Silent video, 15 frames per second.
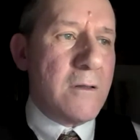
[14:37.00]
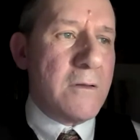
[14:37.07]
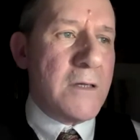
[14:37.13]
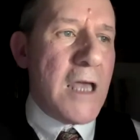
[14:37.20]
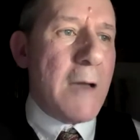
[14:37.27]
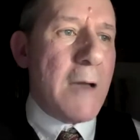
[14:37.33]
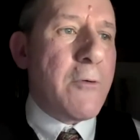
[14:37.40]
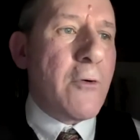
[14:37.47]

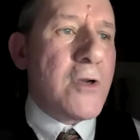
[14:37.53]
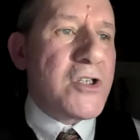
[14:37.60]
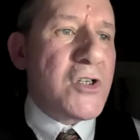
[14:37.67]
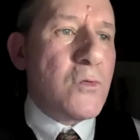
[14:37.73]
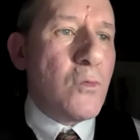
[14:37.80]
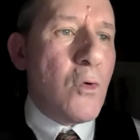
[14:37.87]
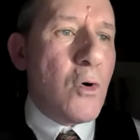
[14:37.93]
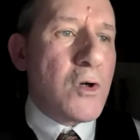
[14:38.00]
The
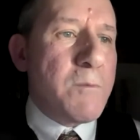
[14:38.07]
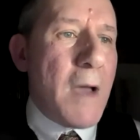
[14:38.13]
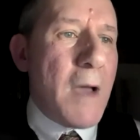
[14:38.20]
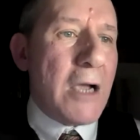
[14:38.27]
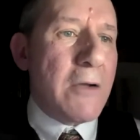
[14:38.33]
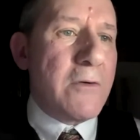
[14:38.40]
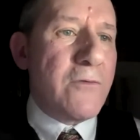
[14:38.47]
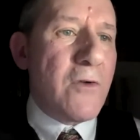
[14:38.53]
apparition walked
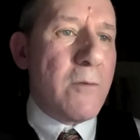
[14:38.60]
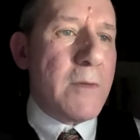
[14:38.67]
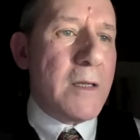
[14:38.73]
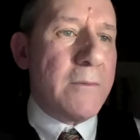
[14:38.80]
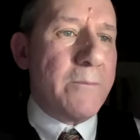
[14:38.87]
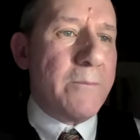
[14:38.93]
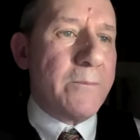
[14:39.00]
backward from him,